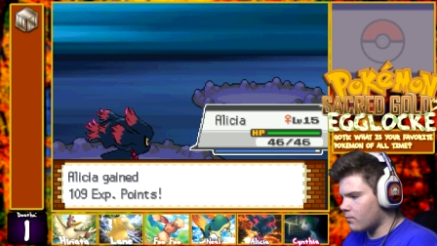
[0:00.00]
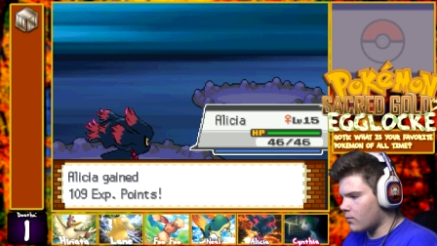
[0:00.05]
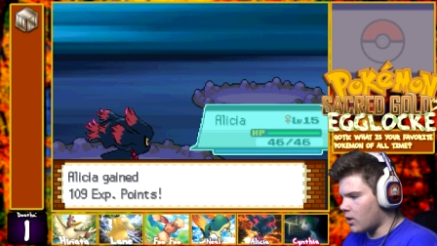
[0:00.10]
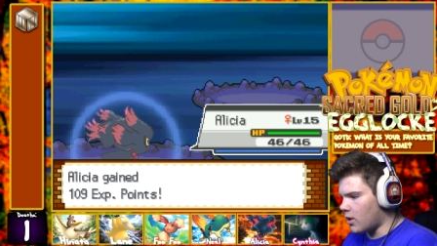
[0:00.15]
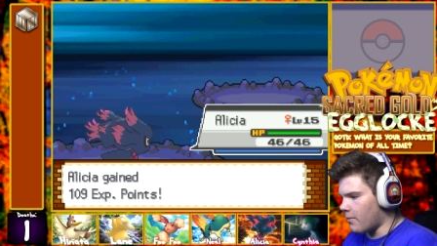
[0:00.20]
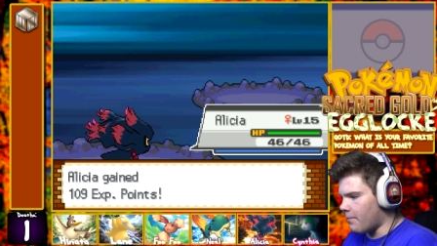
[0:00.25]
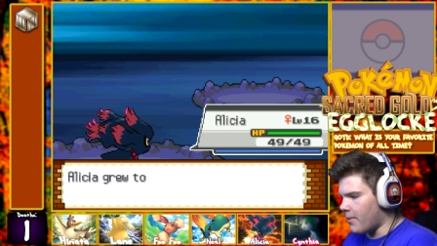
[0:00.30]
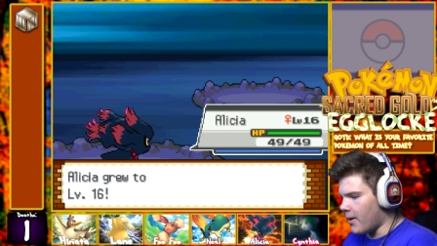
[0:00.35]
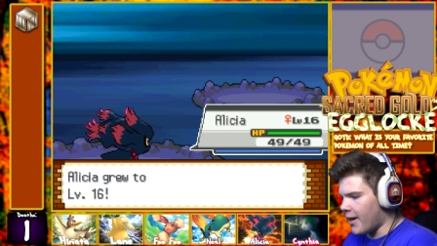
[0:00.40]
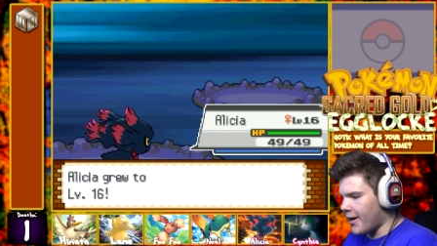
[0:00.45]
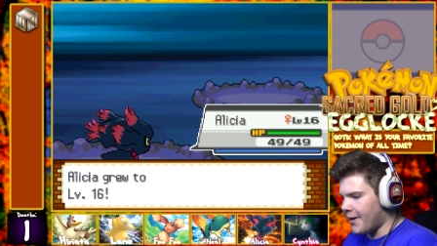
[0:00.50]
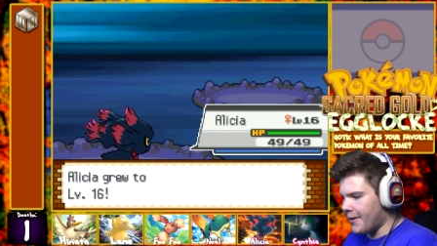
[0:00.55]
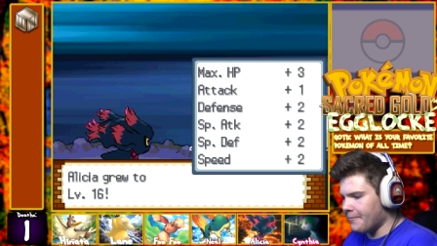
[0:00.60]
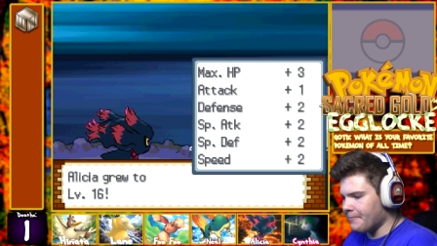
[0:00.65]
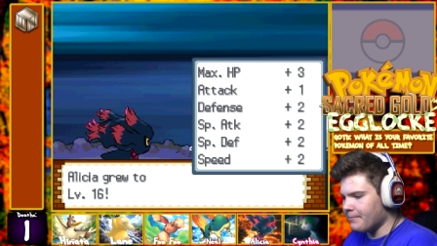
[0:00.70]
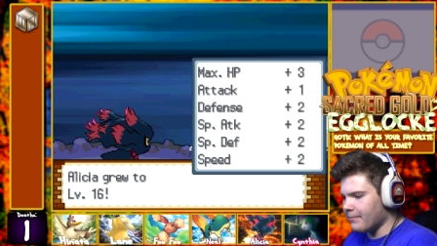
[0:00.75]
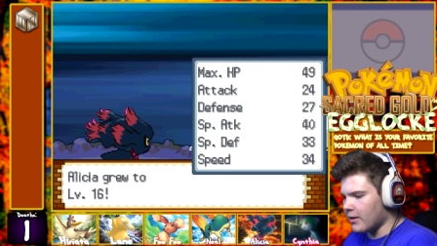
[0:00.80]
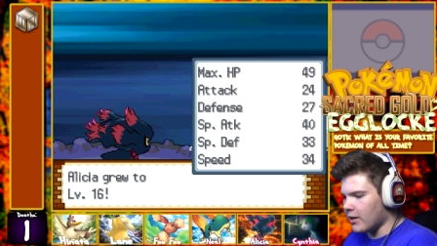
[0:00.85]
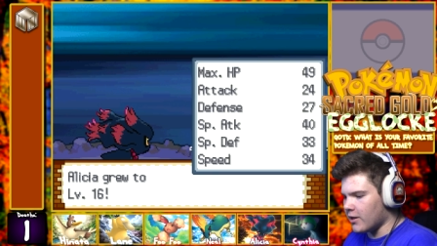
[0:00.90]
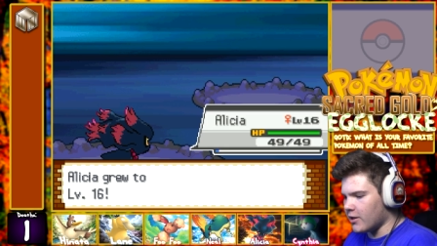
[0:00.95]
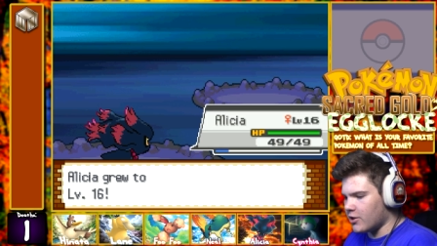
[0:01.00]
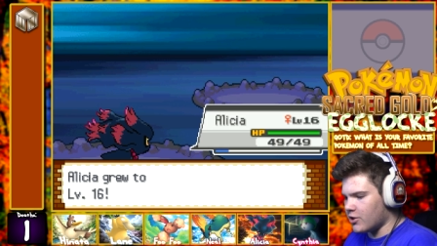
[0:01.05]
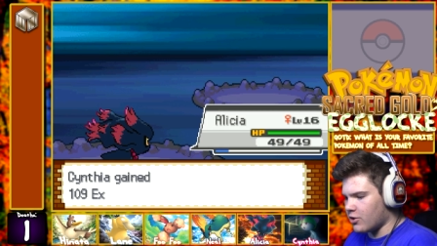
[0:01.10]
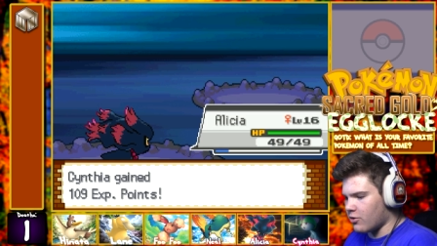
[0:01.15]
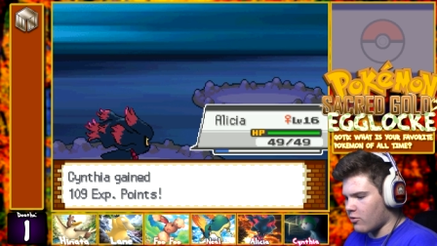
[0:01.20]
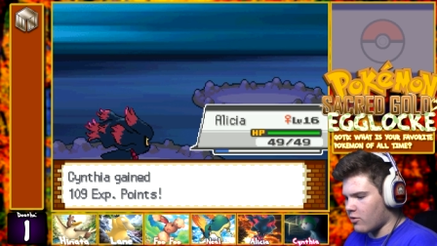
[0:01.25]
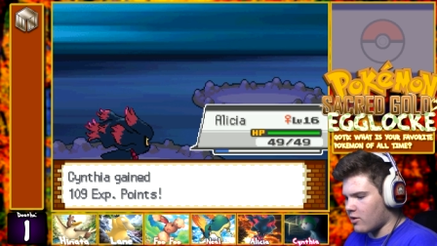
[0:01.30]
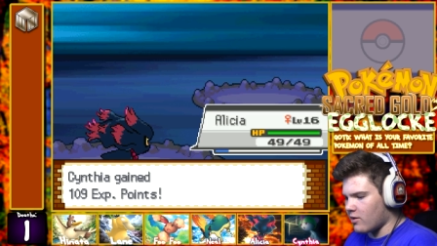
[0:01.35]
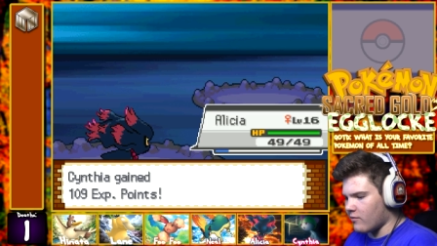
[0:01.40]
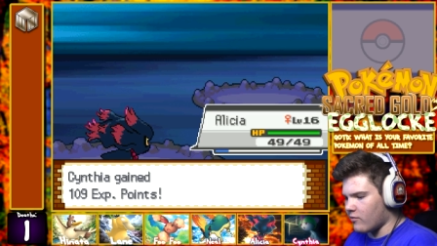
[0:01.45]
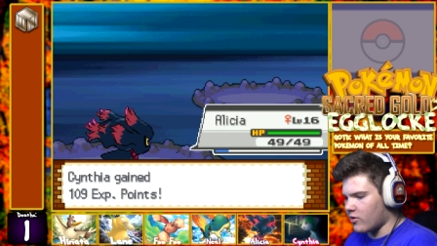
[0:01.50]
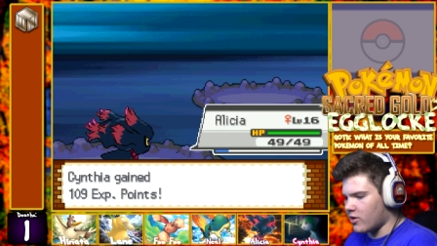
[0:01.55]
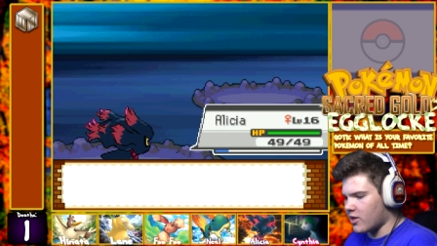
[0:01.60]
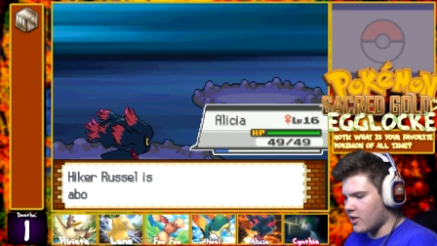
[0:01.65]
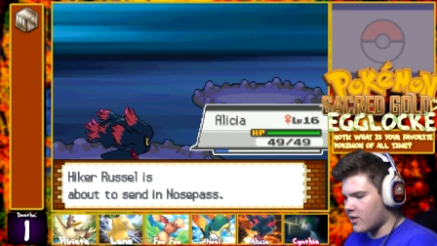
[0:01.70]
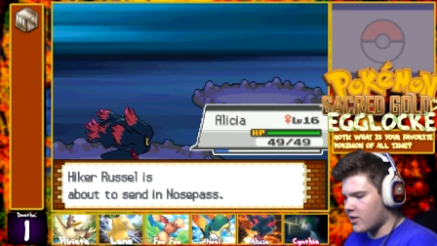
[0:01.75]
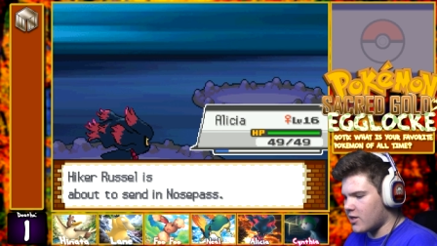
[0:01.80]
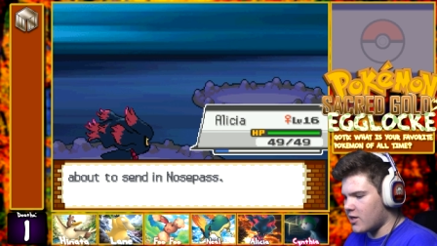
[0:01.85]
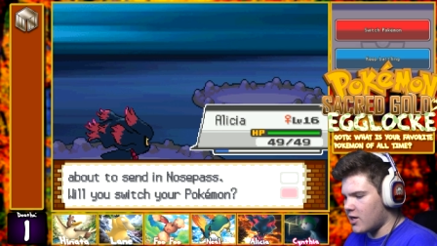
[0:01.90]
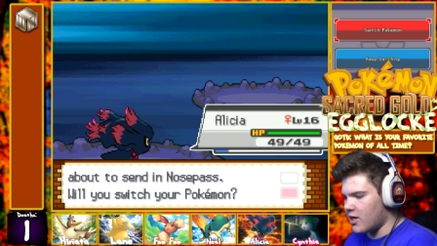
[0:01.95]
Goodbye. Alicia grows level
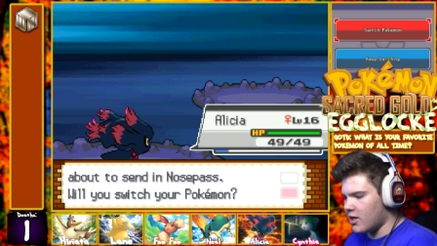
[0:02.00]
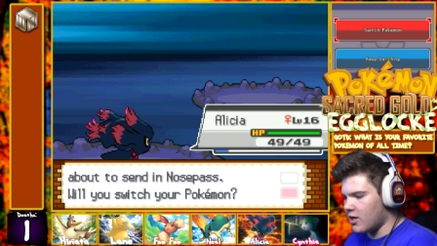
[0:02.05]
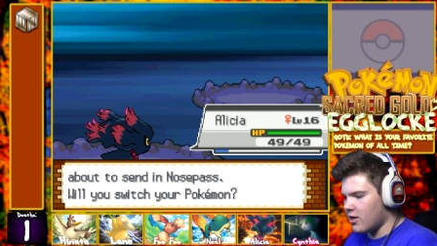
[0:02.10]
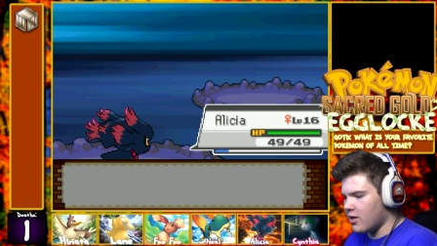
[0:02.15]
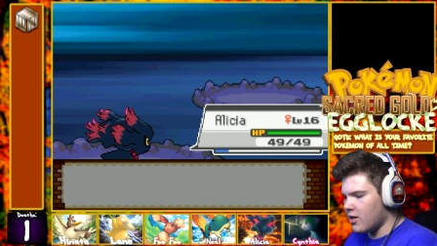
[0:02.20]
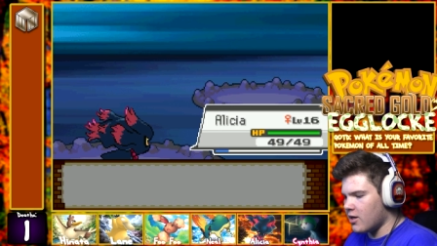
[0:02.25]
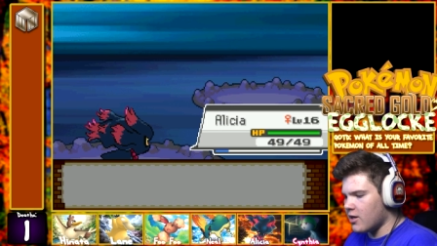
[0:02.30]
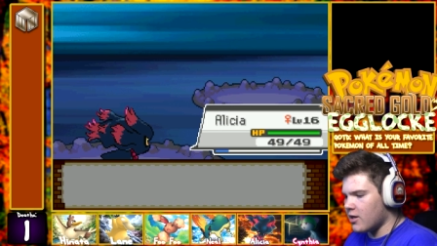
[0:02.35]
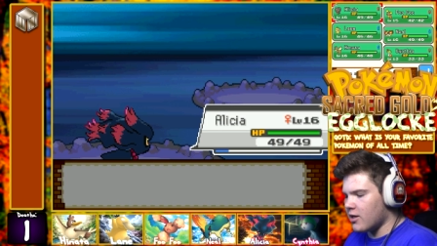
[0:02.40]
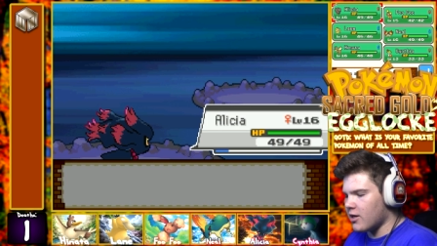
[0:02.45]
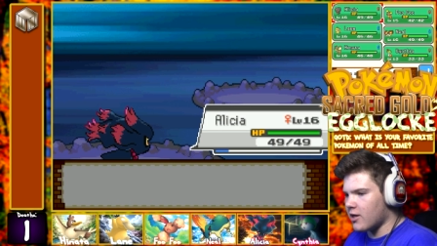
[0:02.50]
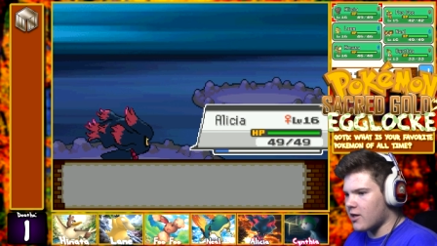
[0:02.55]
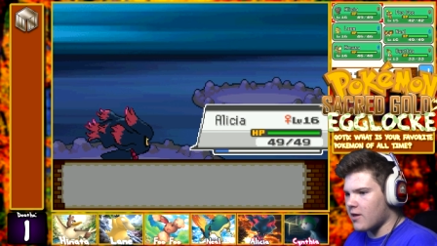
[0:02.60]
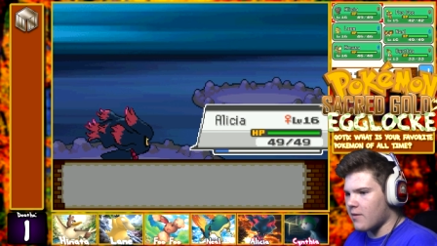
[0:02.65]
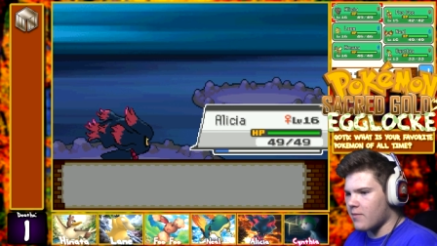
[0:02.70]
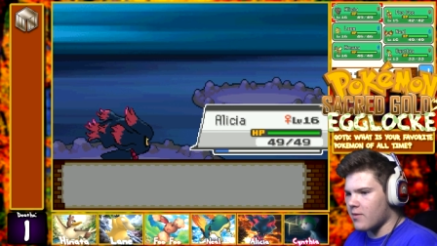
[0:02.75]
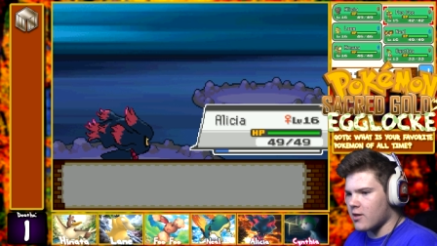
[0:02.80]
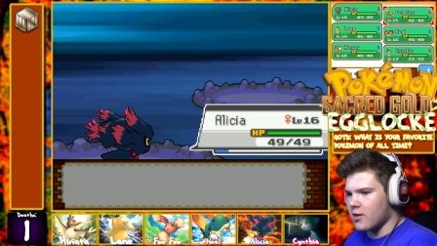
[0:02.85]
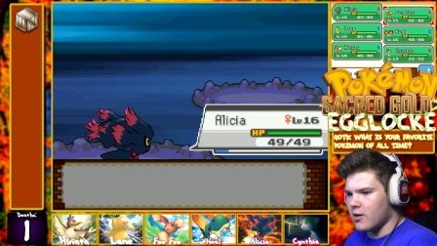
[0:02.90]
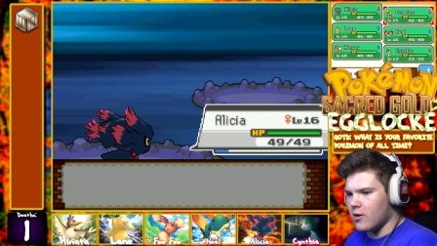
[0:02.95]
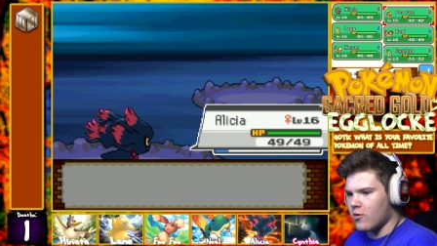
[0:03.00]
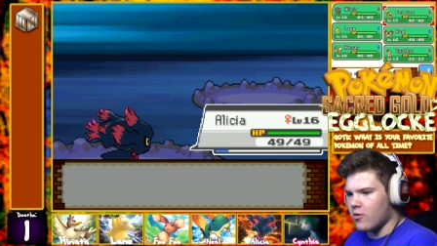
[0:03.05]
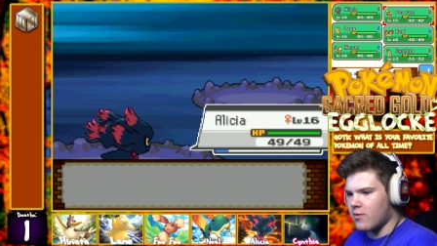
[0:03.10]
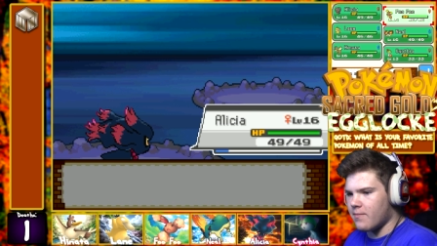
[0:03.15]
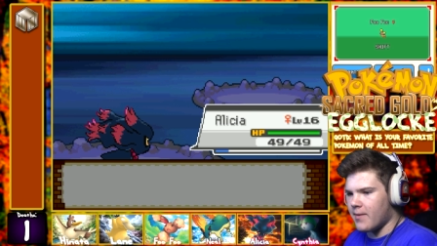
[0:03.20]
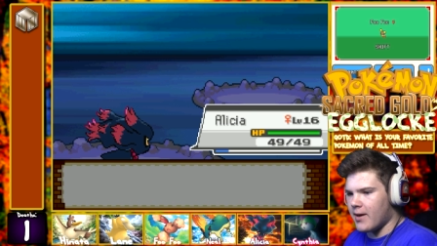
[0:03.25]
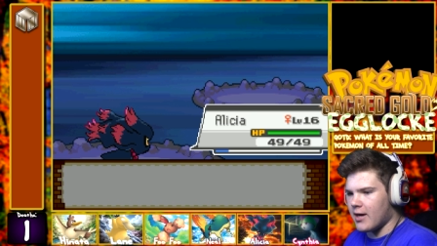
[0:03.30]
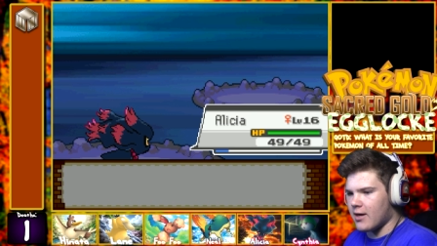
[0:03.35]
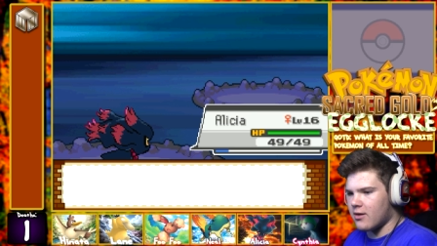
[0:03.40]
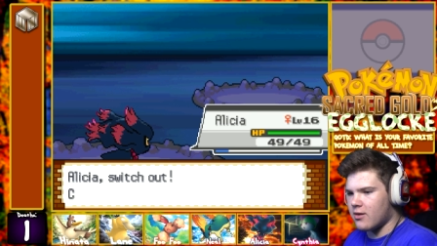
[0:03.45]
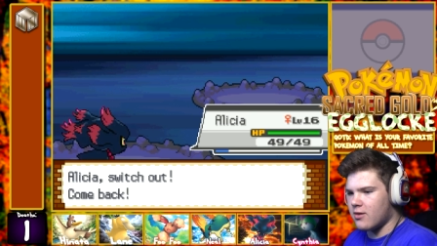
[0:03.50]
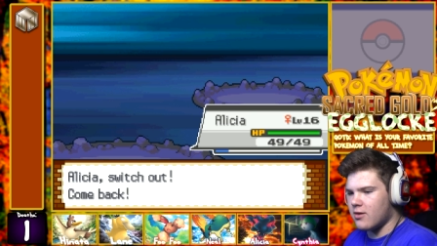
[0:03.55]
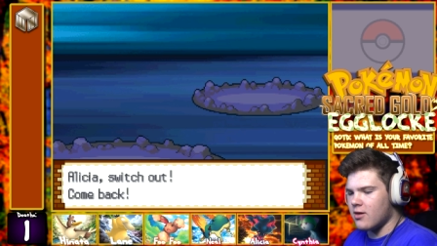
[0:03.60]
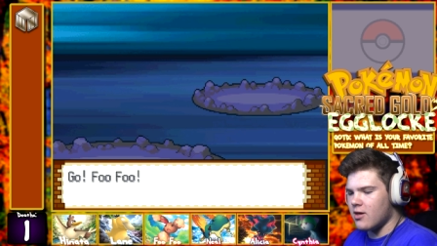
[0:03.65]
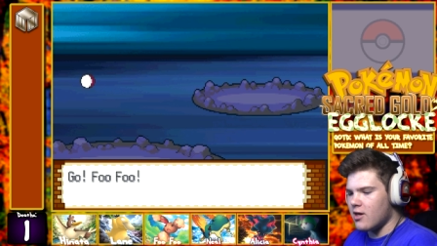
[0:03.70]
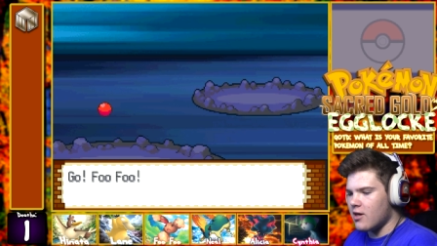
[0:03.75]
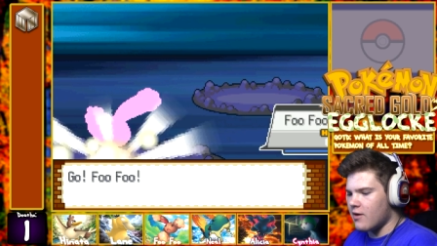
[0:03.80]
16. Next up is a Nosepass.